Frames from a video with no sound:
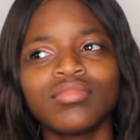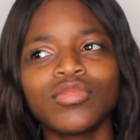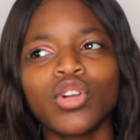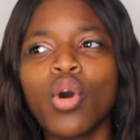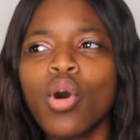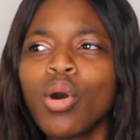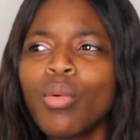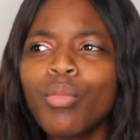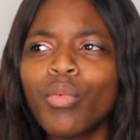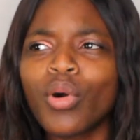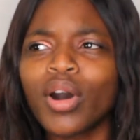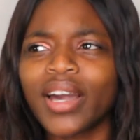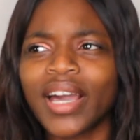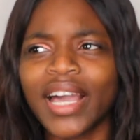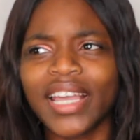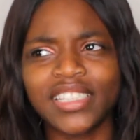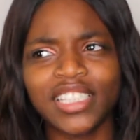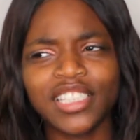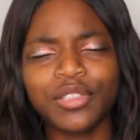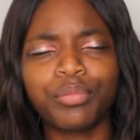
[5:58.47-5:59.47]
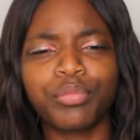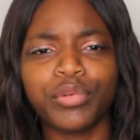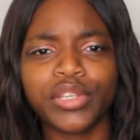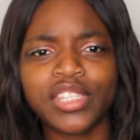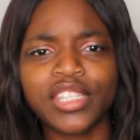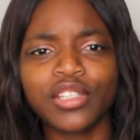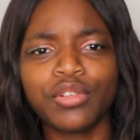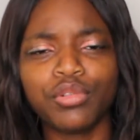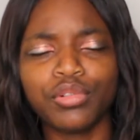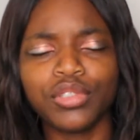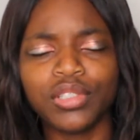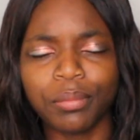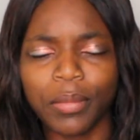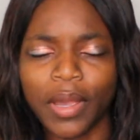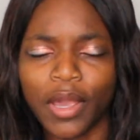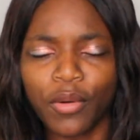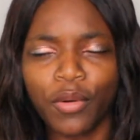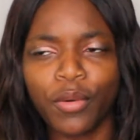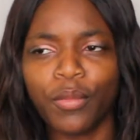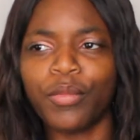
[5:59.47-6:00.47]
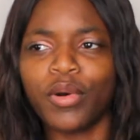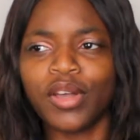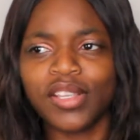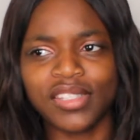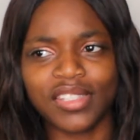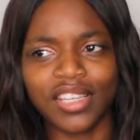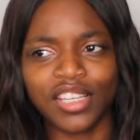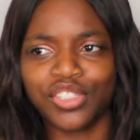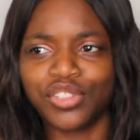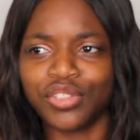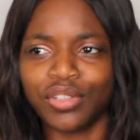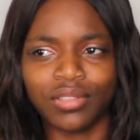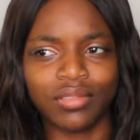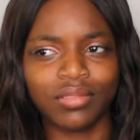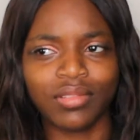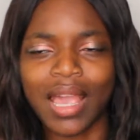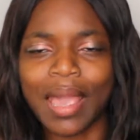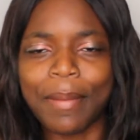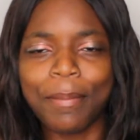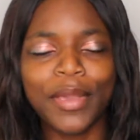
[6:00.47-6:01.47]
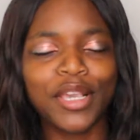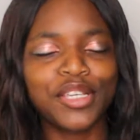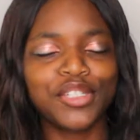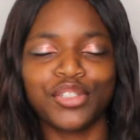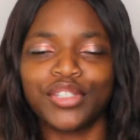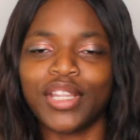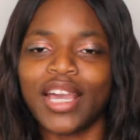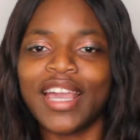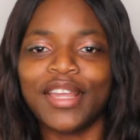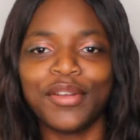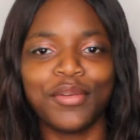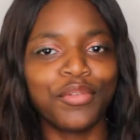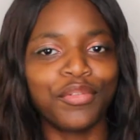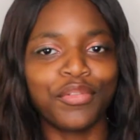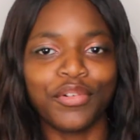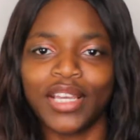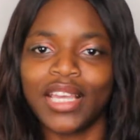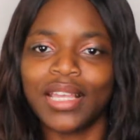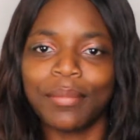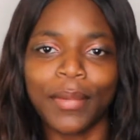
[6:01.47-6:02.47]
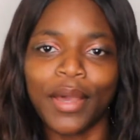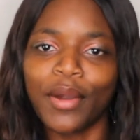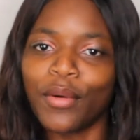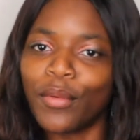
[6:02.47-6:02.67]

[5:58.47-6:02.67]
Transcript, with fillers: homework i did pretty good in my homework session i make sure that i don't forget my